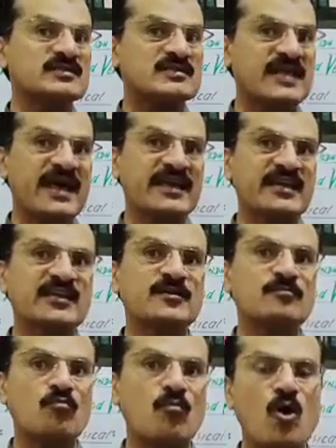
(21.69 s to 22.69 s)
the
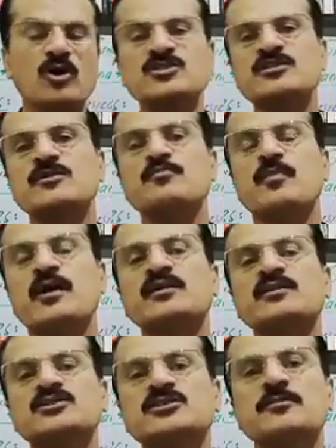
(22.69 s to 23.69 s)
second most
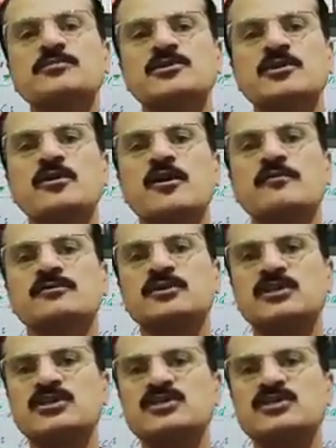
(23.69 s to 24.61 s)
important chapter of